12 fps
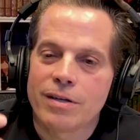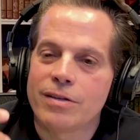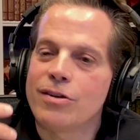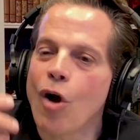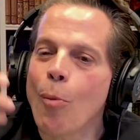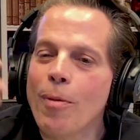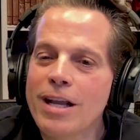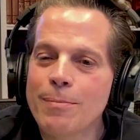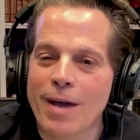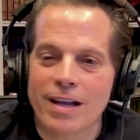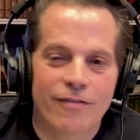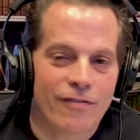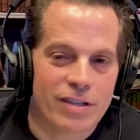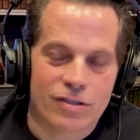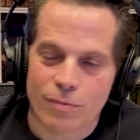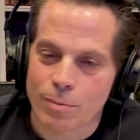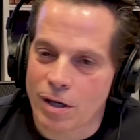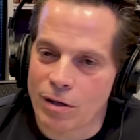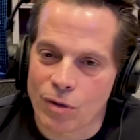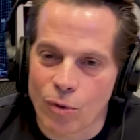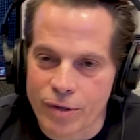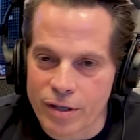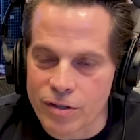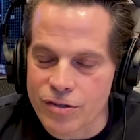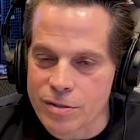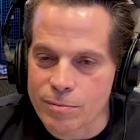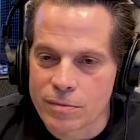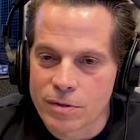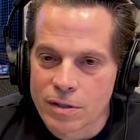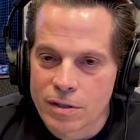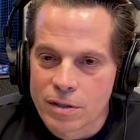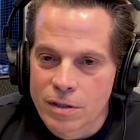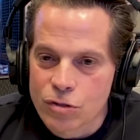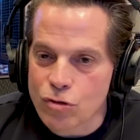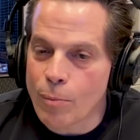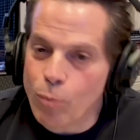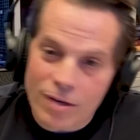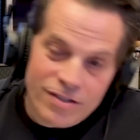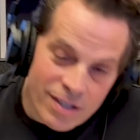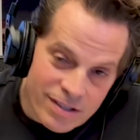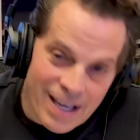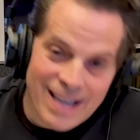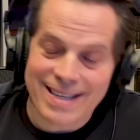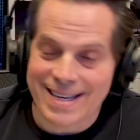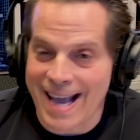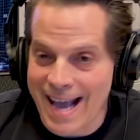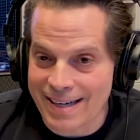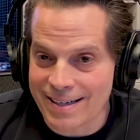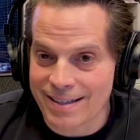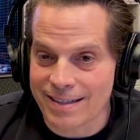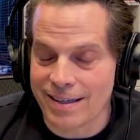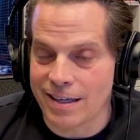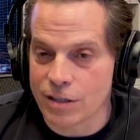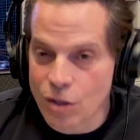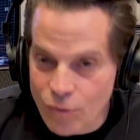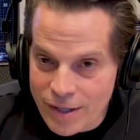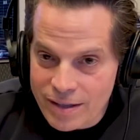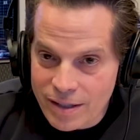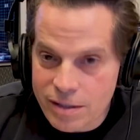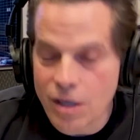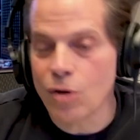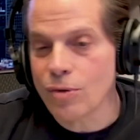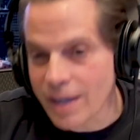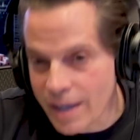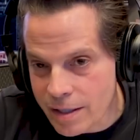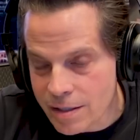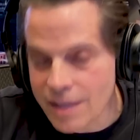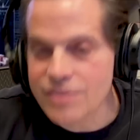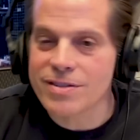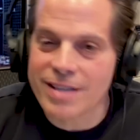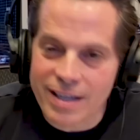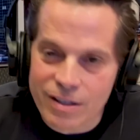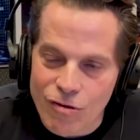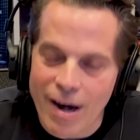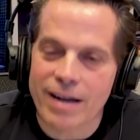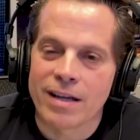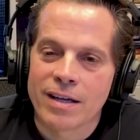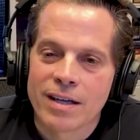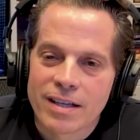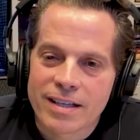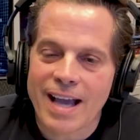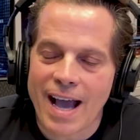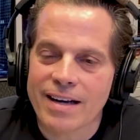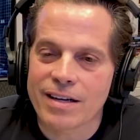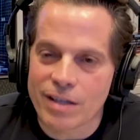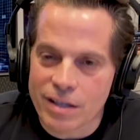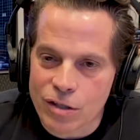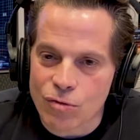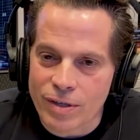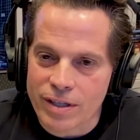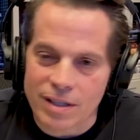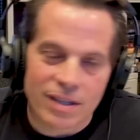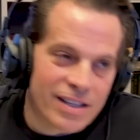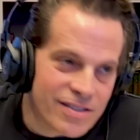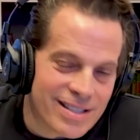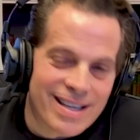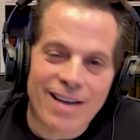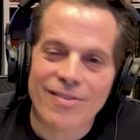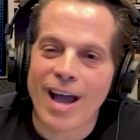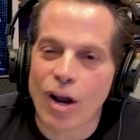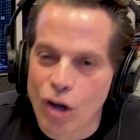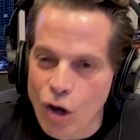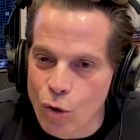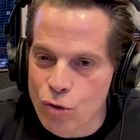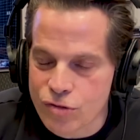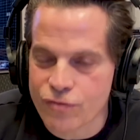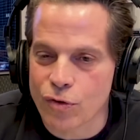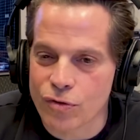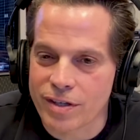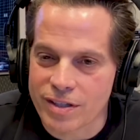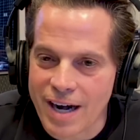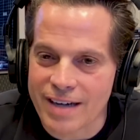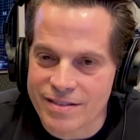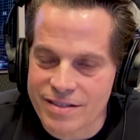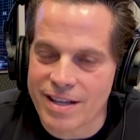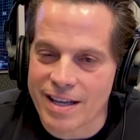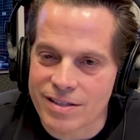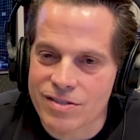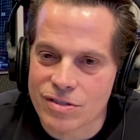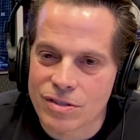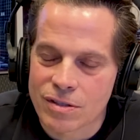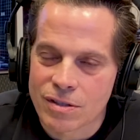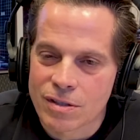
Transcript: Nobody benefits from colonialism. Trump wants to take Canada and Greenland. Okay, let's take Canada and Greenland. Let's see how that goes for the United States.